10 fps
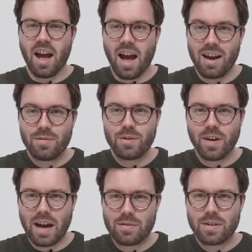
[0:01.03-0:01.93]
Have
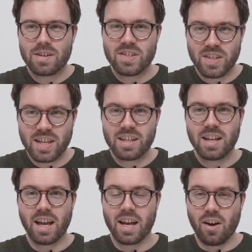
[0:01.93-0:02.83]
you ever
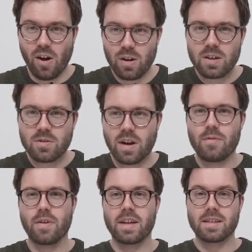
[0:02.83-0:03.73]
seen a
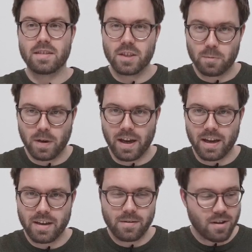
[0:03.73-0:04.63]
holographic
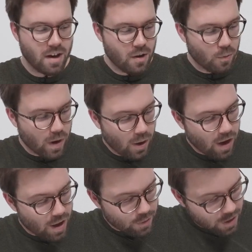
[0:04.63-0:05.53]
display?
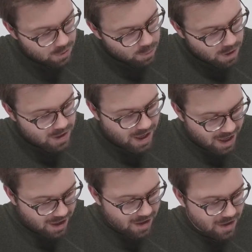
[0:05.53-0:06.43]
Well, I've got one
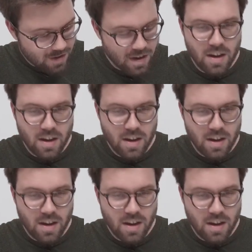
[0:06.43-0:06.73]
here.